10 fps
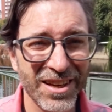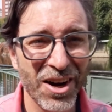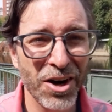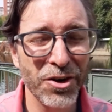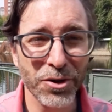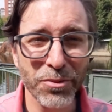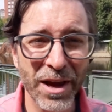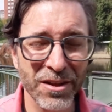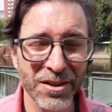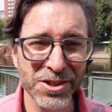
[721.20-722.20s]
on earth
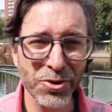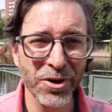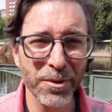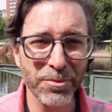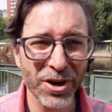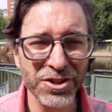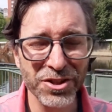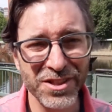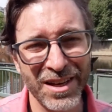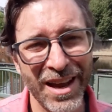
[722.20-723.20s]
rather than storing up
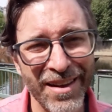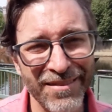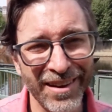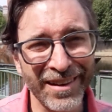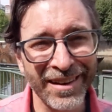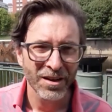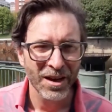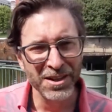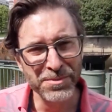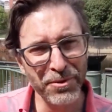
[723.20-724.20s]
treasures in heaven.
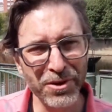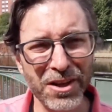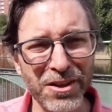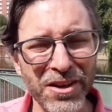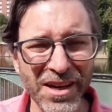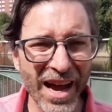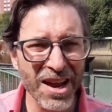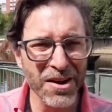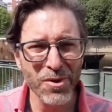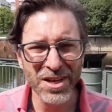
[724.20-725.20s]
Now let's be really clear,
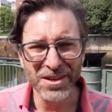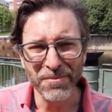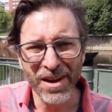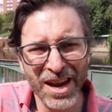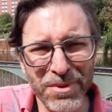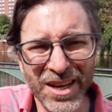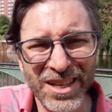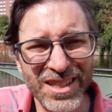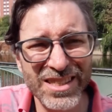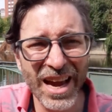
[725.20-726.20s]
God wasn't mad
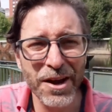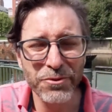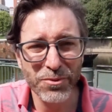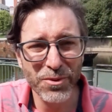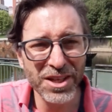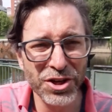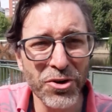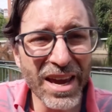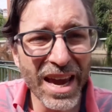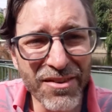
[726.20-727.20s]
because this guy was rich.
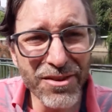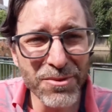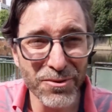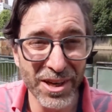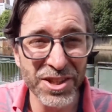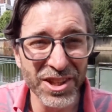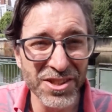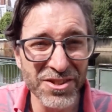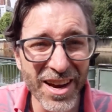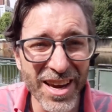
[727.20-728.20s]
Who gave him the
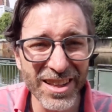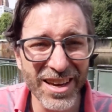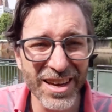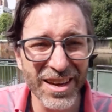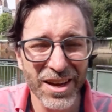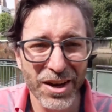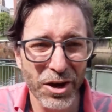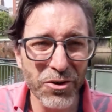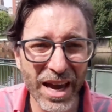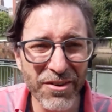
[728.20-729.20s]
riches, right? Like
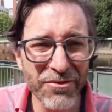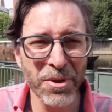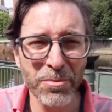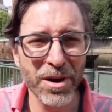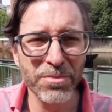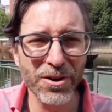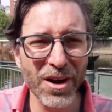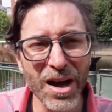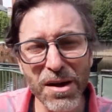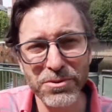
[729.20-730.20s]
who gave him the bumper
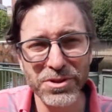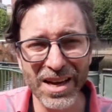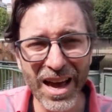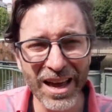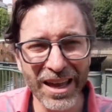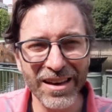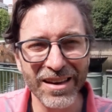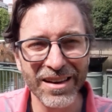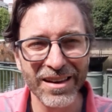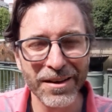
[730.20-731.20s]
crop? It was God.
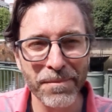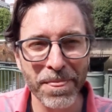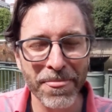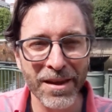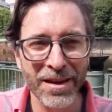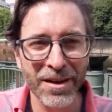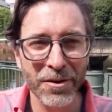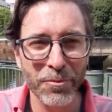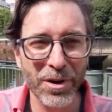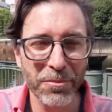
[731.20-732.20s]

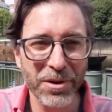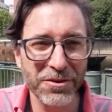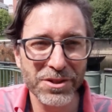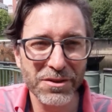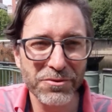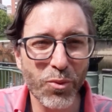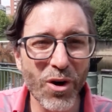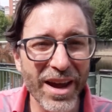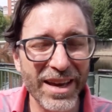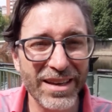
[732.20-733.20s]
But but it was it was
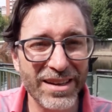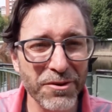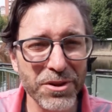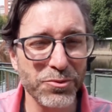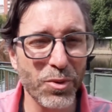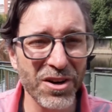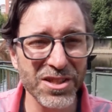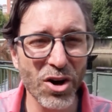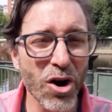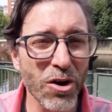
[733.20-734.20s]
what he did with it, where
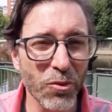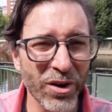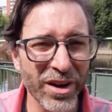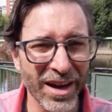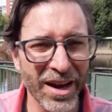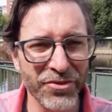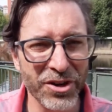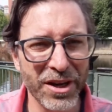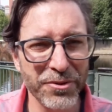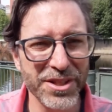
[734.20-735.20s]
his heart went
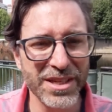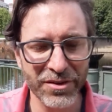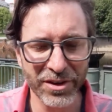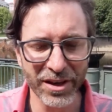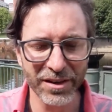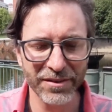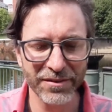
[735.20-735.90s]
after he received it.